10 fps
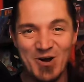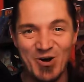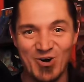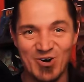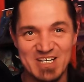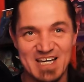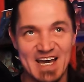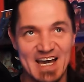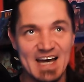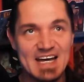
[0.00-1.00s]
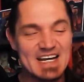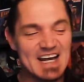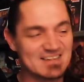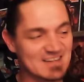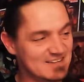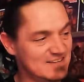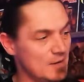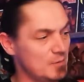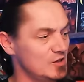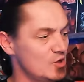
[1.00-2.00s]
Oh, yeah, it's a
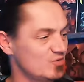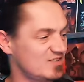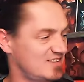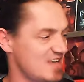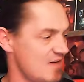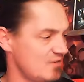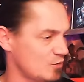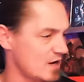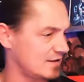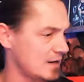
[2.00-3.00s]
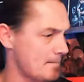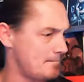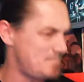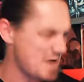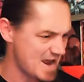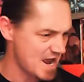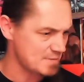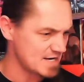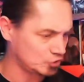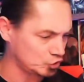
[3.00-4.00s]
007 right there.
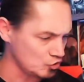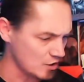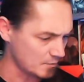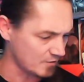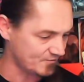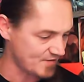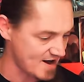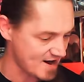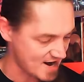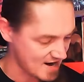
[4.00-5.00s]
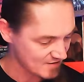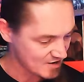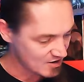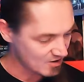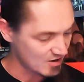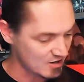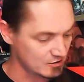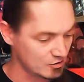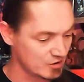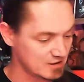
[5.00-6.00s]
Bam, issue number five. Oh,
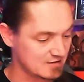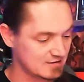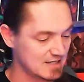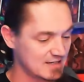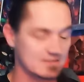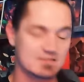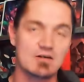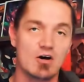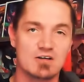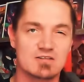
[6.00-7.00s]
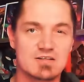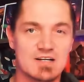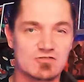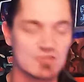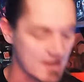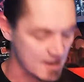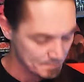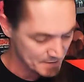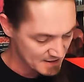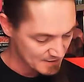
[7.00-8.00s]
look, he's getting all stitched up.
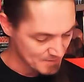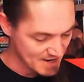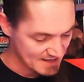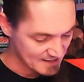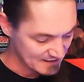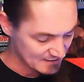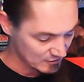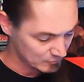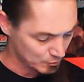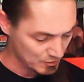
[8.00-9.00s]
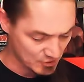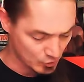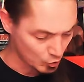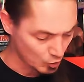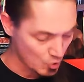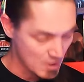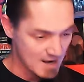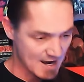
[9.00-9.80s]
Man, that thing looks pretty cool.